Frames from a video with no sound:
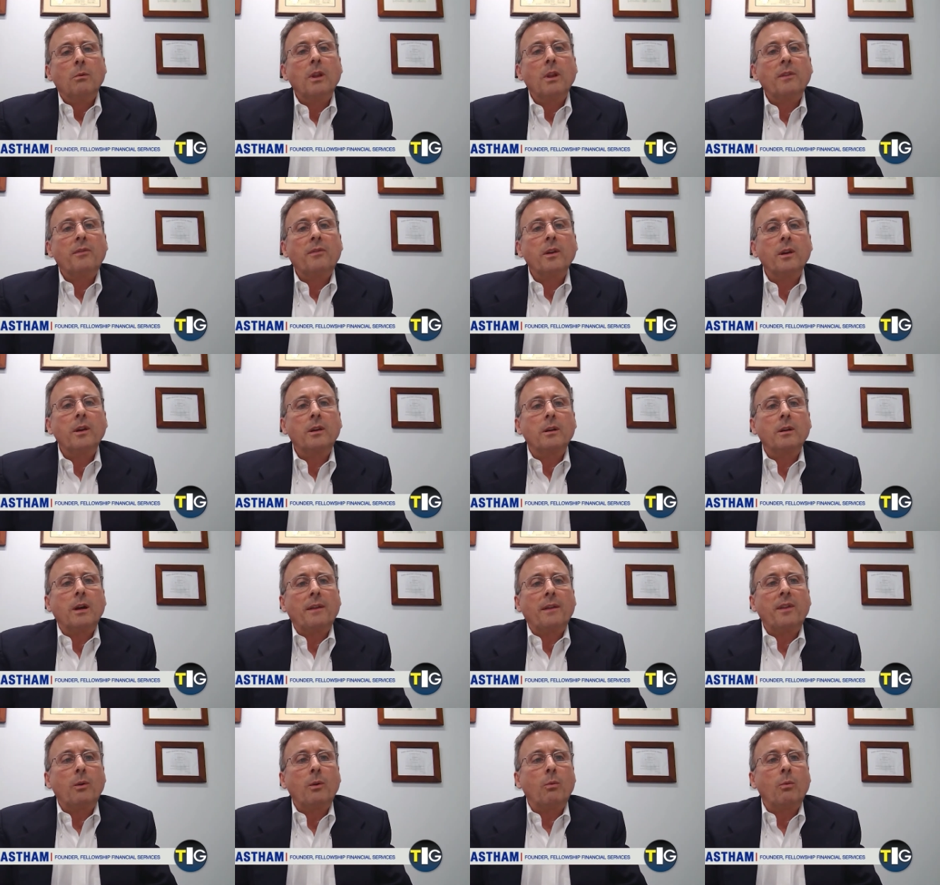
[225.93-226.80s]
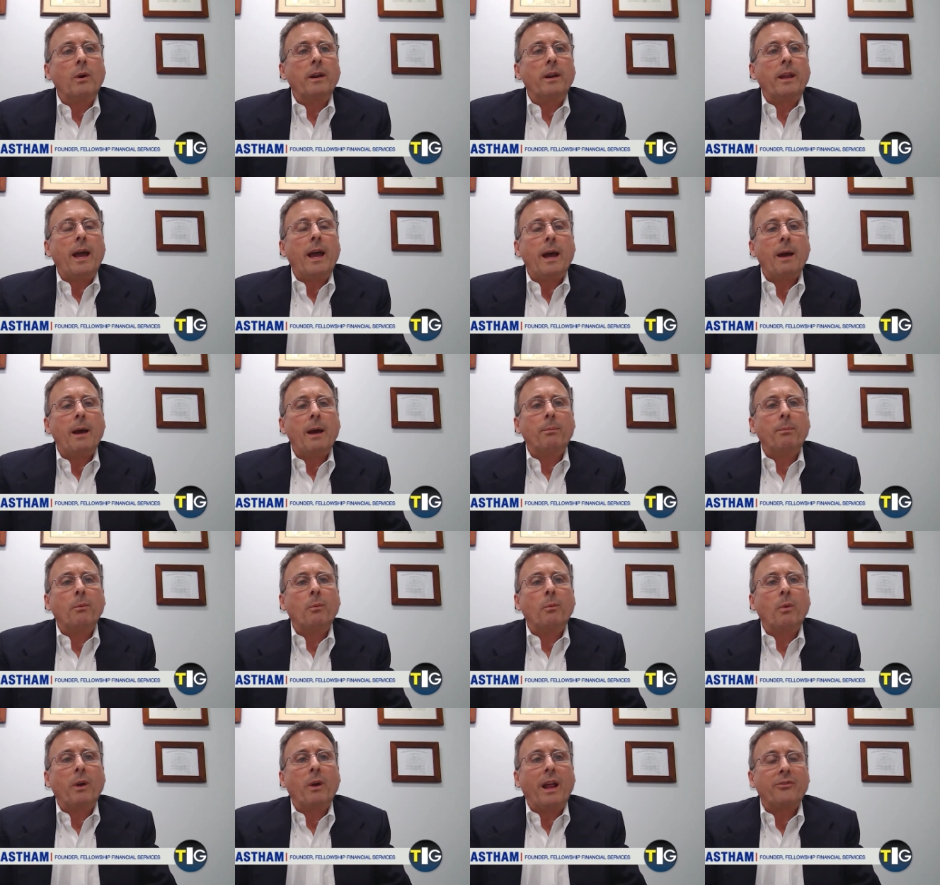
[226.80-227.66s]
Well, I think I think what
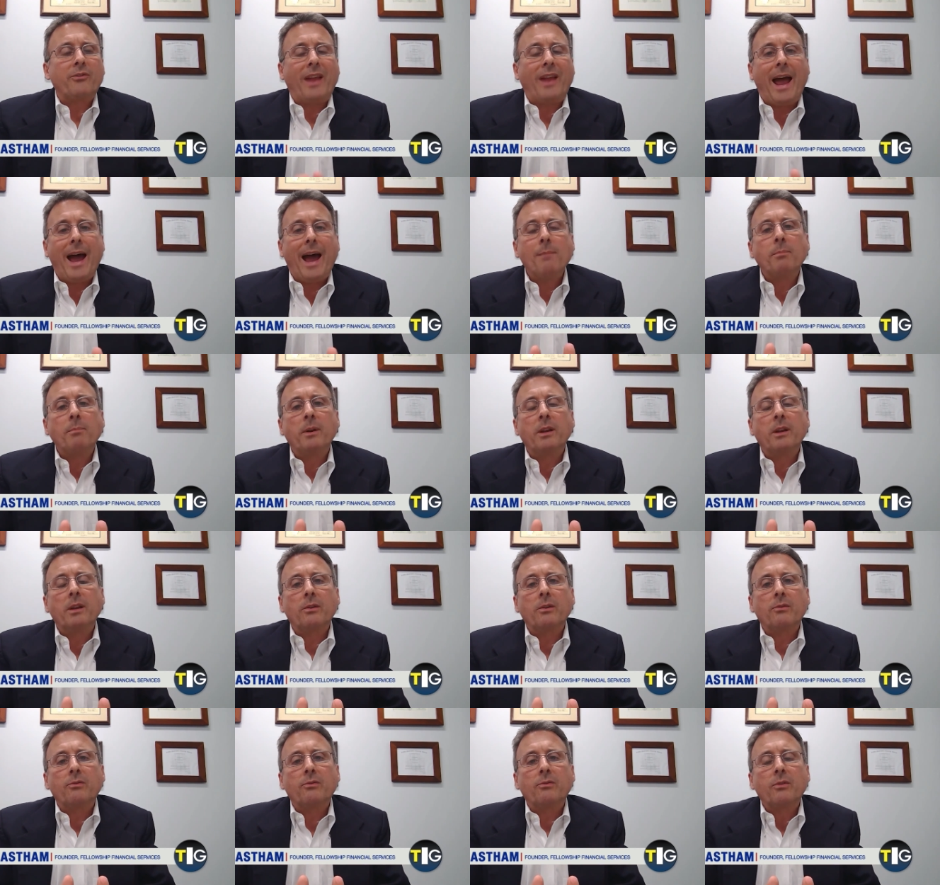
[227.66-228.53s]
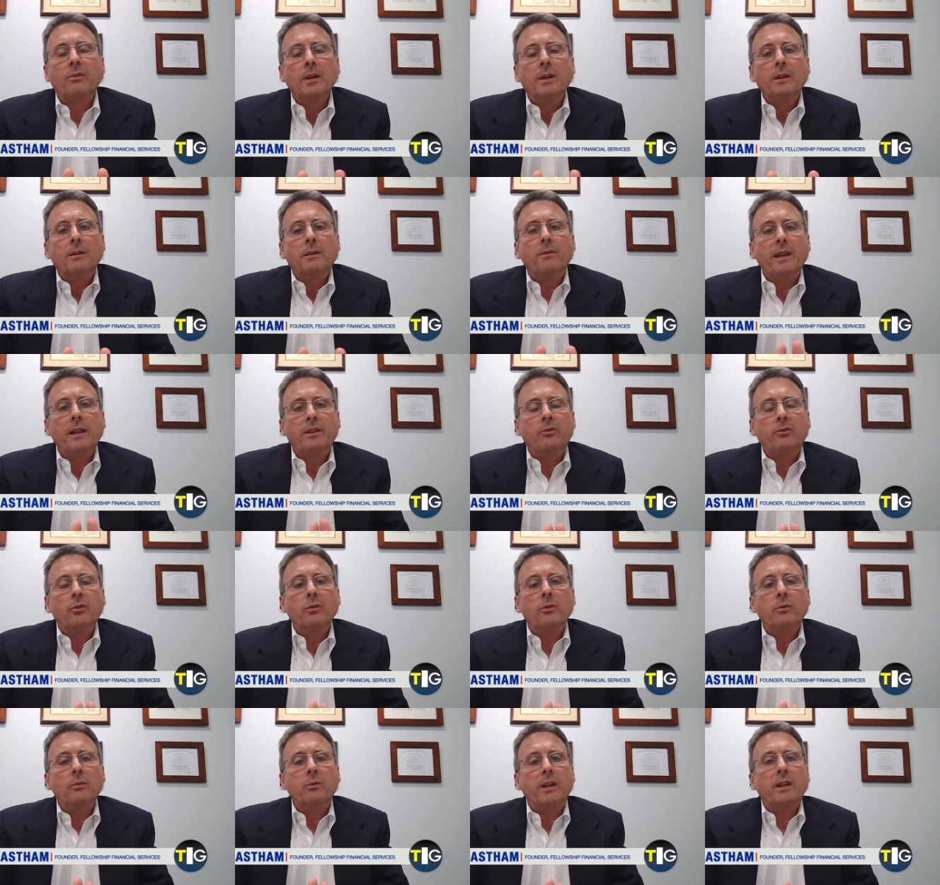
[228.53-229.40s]
hap- what has to happen is they
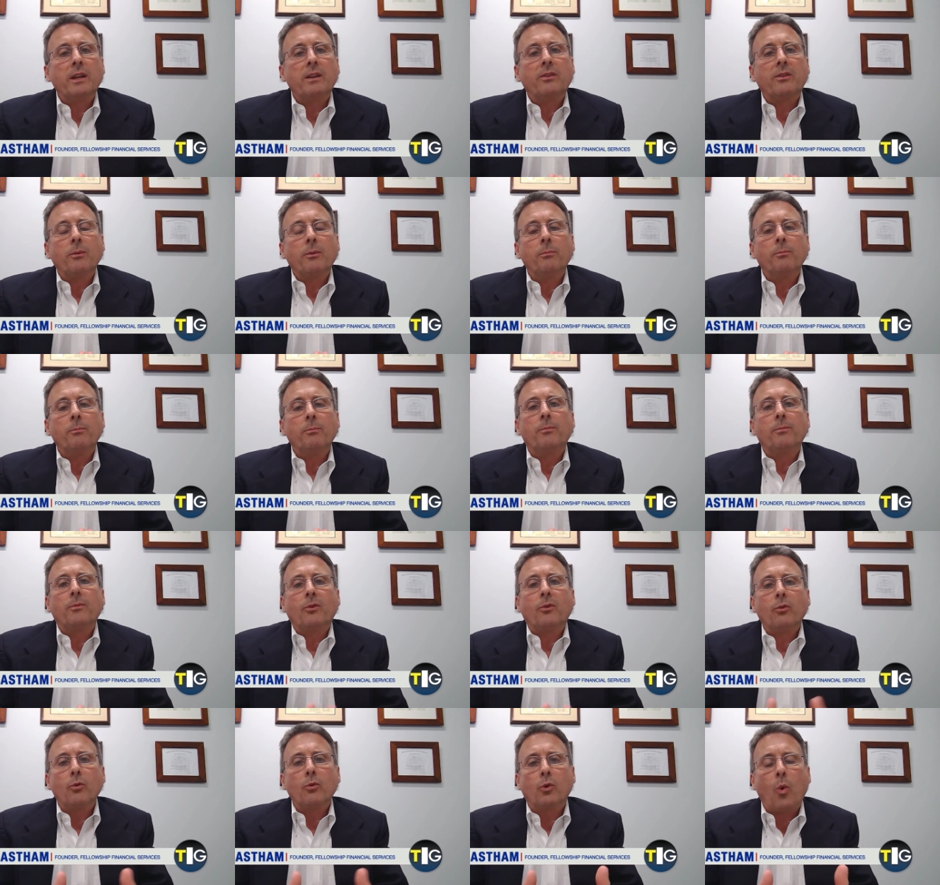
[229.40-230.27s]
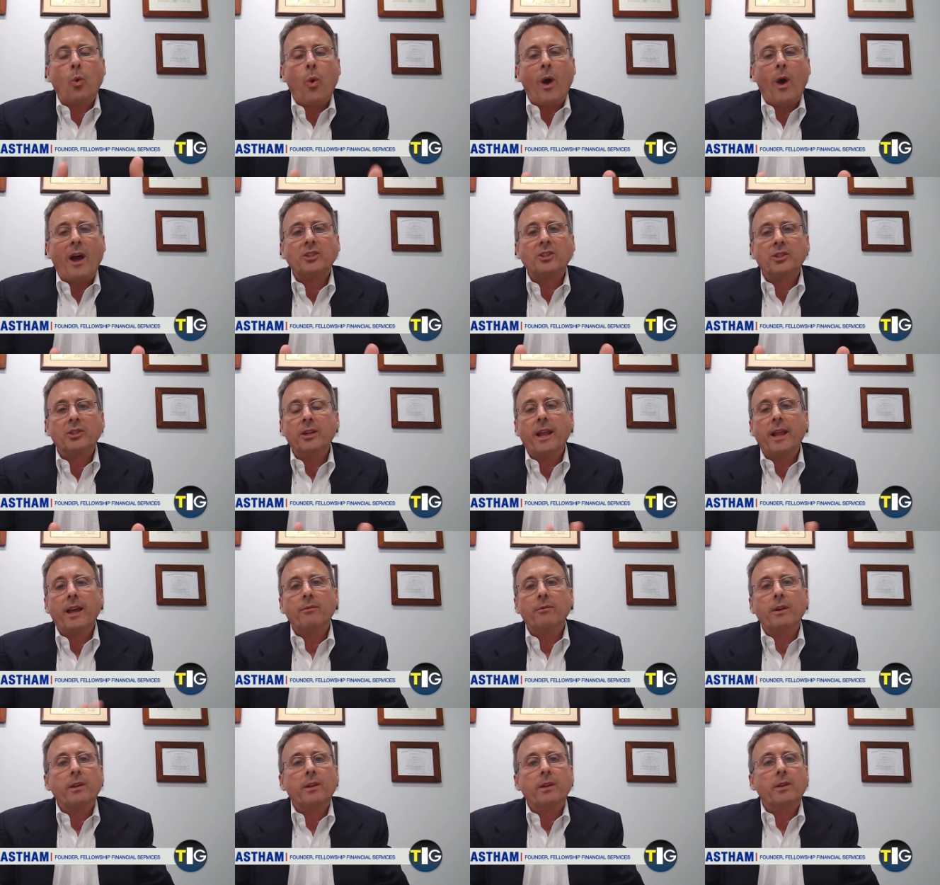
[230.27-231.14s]
do need to to question
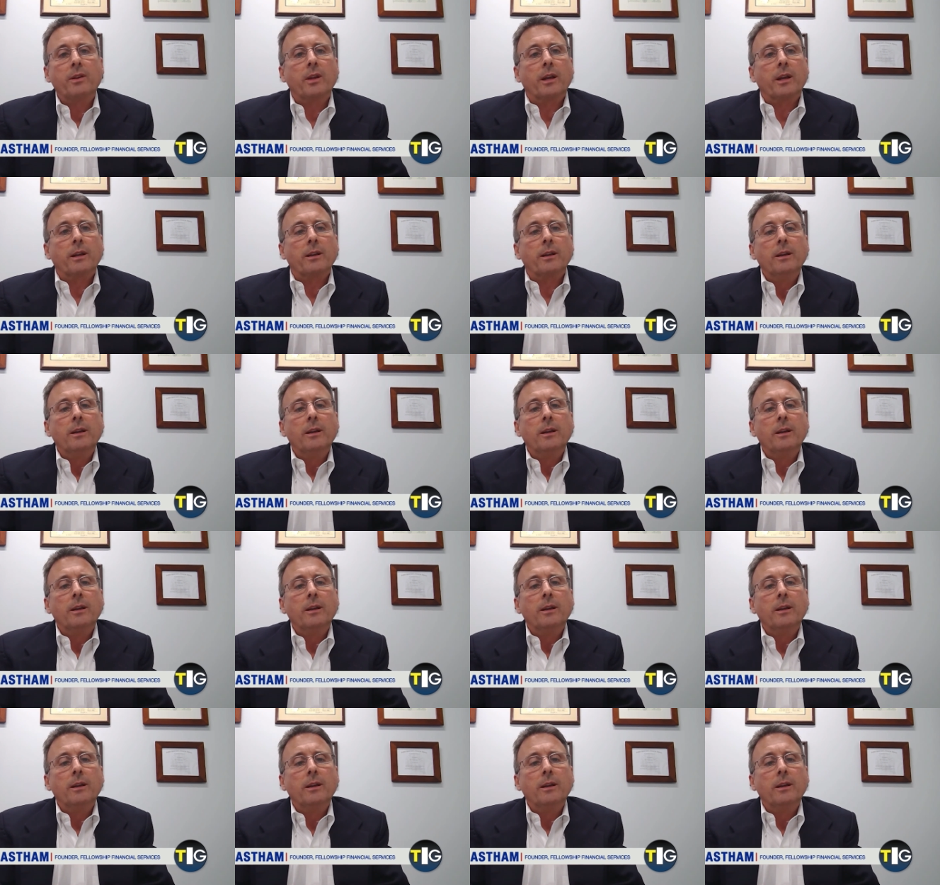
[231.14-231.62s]
everything.